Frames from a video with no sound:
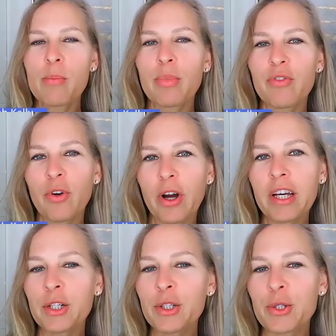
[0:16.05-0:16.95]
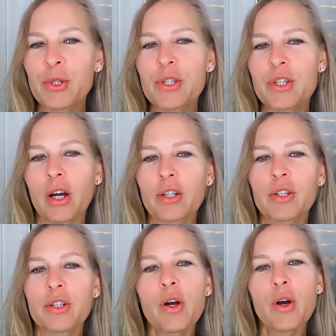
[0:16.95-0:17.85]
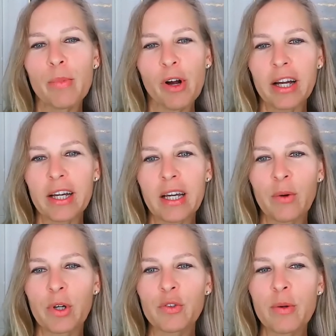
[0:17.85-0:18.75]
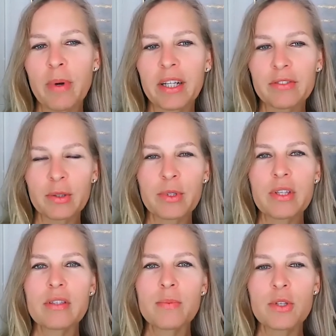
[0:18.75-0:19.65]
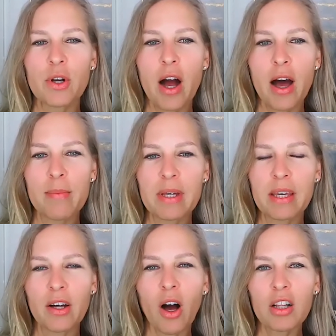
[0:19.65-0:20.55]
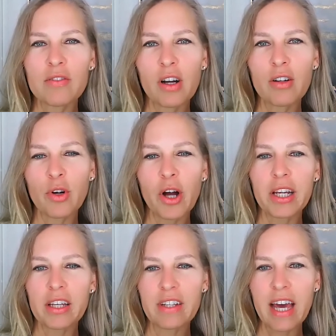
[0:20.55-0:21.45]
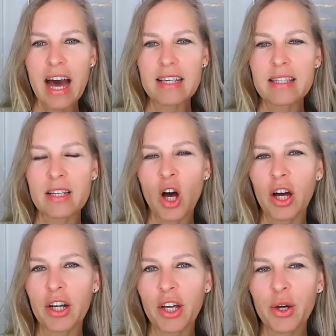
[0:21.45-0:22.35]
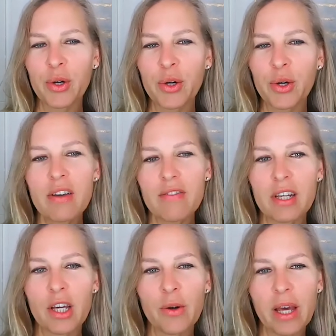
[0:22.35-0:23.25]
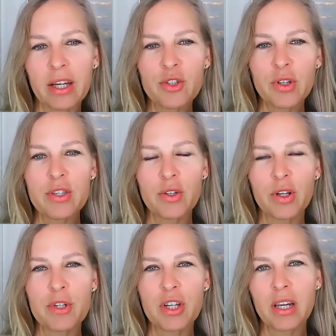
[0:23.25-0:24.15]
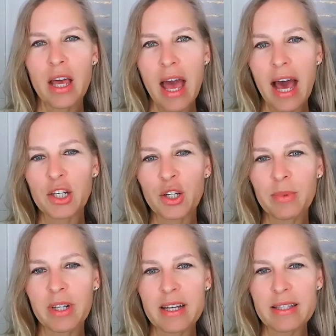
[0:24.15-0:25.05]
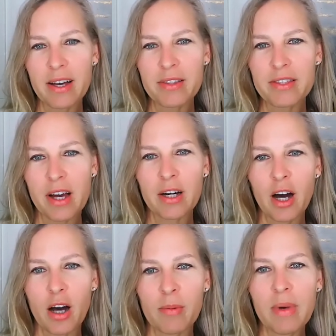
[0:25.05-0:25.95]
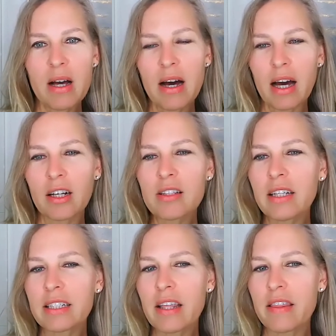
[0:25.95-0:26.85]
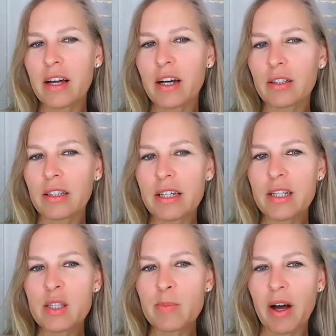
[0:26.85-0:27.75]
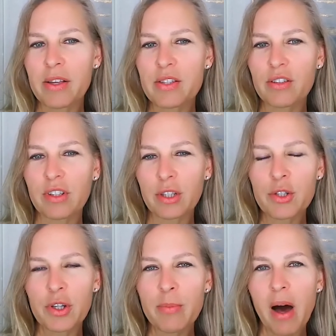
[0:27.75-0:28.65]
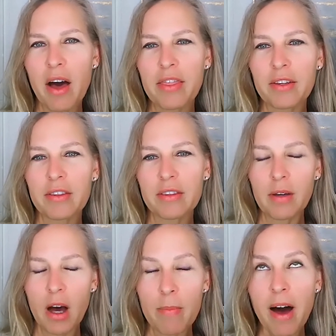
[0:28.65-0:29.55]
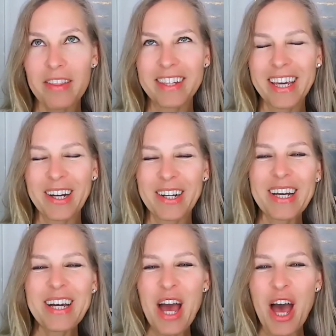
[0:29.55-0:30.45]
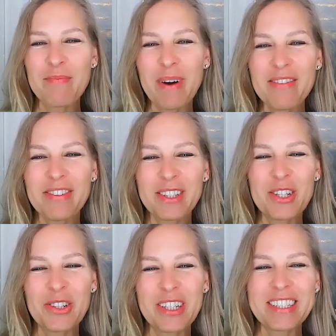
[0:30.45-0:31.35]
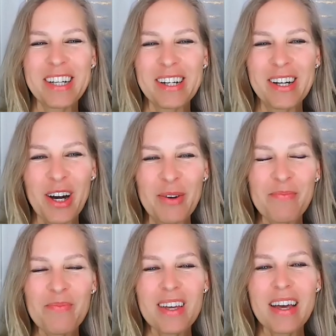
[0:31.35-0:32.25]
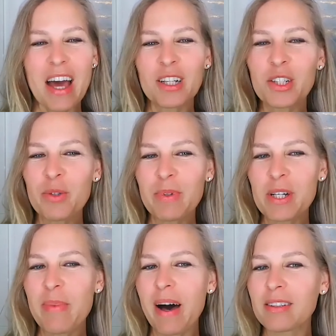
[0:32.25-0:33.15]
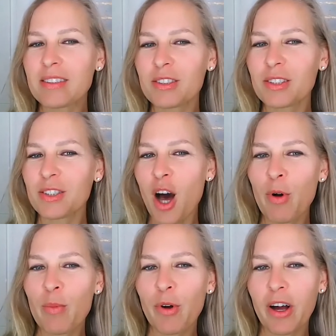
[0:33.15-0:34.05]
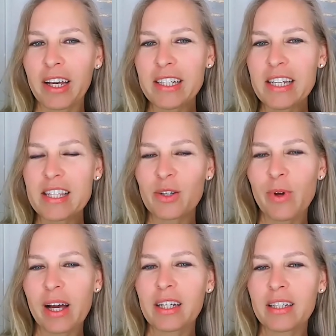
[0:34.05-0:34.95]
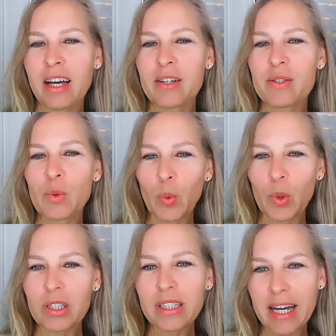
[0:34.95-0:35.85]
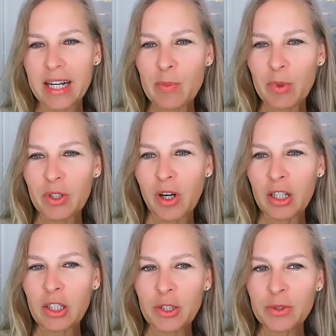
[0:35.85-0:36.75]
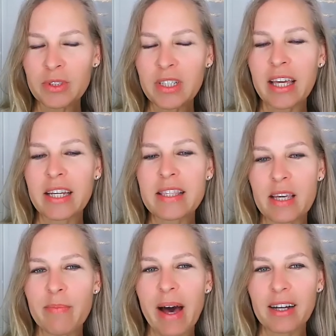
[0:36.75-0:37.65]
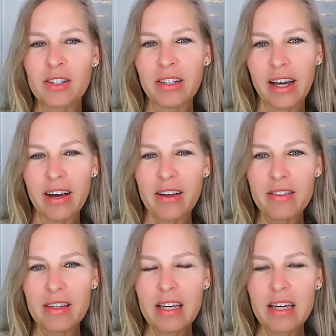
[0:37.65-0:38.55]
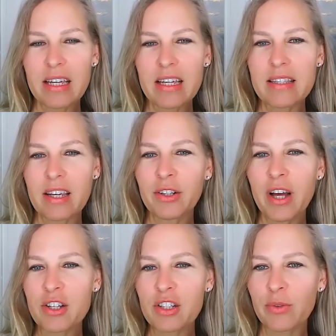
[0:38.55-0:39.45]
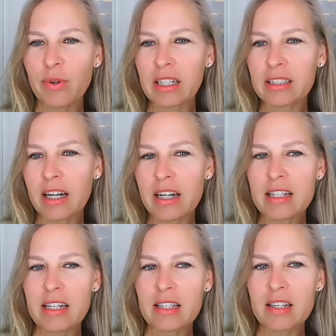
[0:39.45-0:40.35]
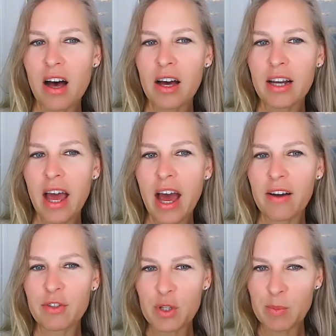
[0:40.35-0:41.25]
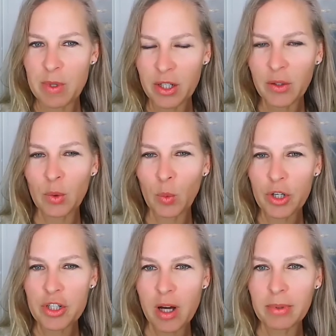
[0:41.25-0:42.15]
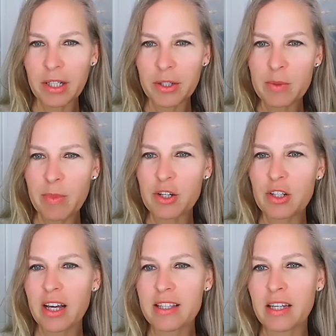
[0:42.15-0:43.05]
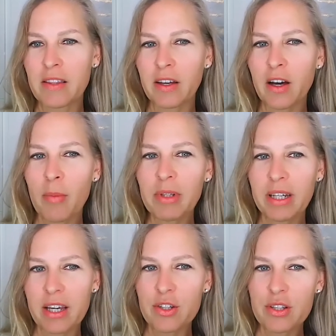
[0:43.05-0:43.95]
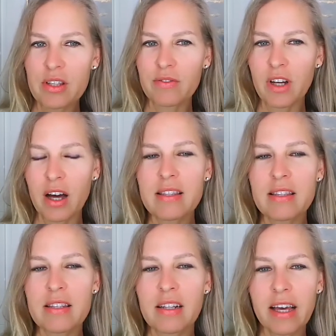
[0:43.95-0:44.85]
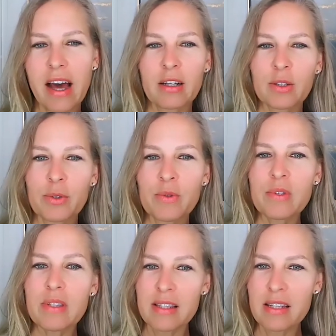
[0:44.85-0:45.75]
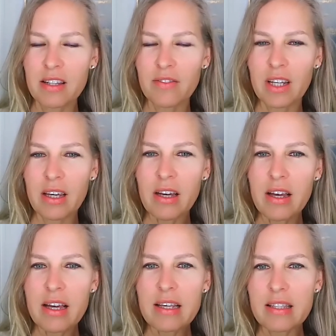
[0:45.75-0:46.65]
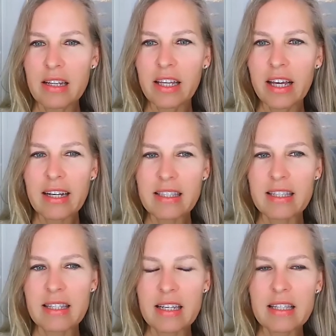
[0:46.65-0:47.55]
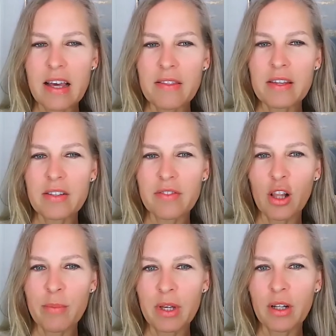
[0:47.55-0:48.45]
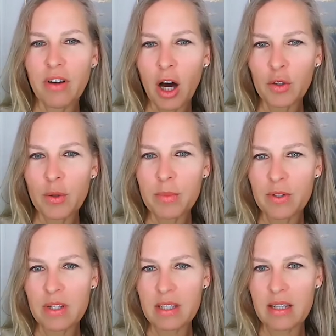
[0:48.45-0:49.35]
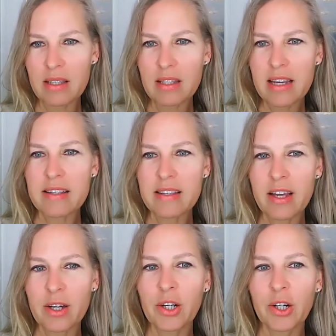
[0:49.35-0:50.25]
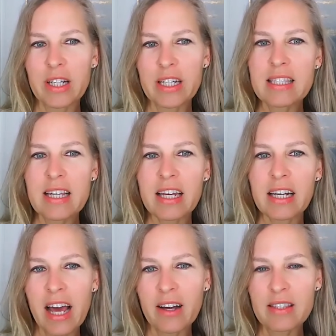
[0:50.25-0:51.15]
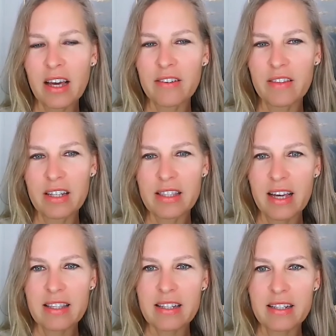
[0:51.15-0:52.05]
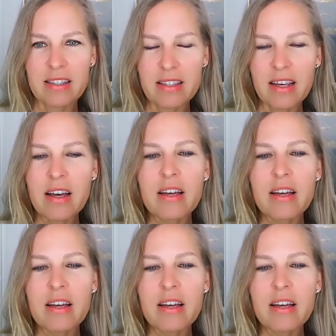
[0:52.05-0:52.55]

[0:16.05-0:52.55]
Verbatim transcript: Before I introduce Dr. O'Bryan, I want to remind everyone to subscribe and get all of our variety of casts and audio, video, and transcription at humanizedhealth.com. I'd also like to thank our lead sponsor, Village Green Apothe- Apothecary, at myvillagegreen.com and a little bit about Dr. Tom O'Bryan. He's a recognized world expert on gluten and its impact on health. He is internationally recognized and sought after speaker and workshop leader specializing in the complications of non celiac gluten sensitivity, celiac disease, and the development of autoimmune diseases as they occur inside and outside of the intestines.